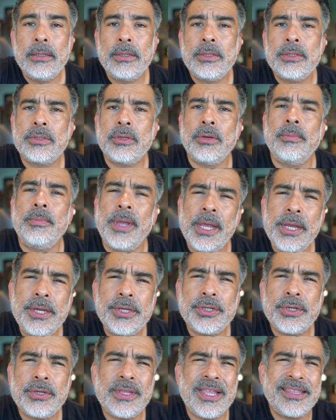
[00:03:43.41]
So make
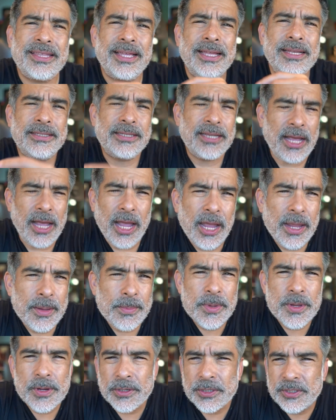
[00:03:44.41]
sure that the
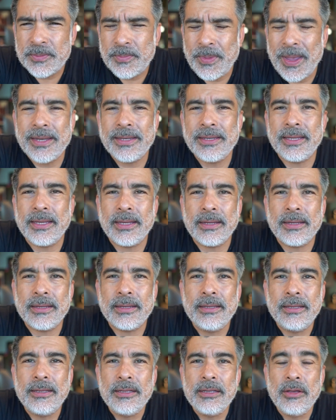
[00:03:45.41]
time you're spending
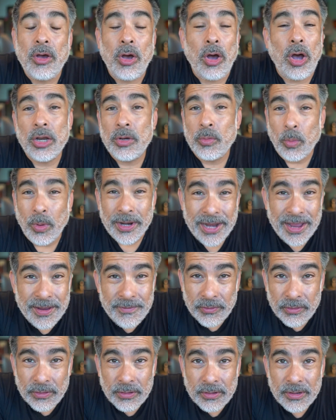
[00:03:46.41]
on
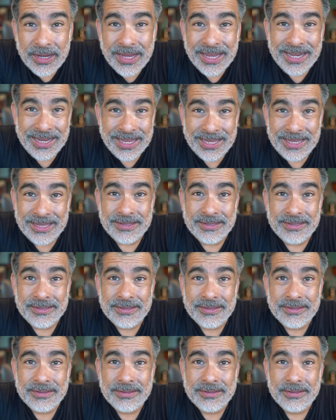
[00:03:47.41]
whatever it
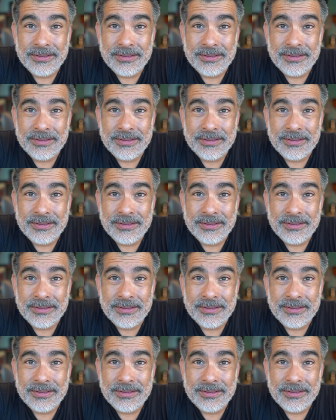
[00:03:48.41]
is,